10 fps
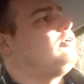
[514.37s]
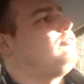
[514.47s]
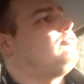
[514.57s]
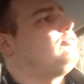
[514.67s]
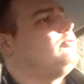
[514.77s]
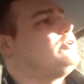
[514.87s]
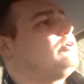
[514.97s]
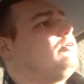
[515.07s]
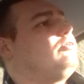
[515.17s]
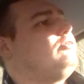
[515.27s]
influence
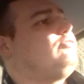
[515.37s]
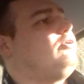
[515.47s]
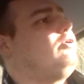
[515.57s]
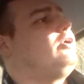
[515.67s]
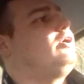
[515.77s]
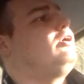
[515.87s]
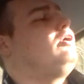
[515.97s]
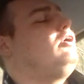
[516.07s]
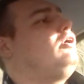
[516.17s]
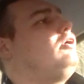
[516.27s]
on the fauna,
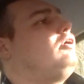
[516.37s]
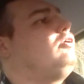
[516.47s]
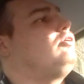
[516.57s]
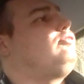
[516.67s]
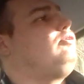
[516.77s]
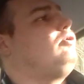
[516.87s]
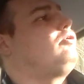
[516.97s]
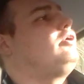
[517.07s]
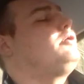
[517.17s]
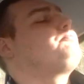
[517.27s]
on the
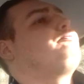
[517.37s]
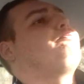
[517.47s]
flora.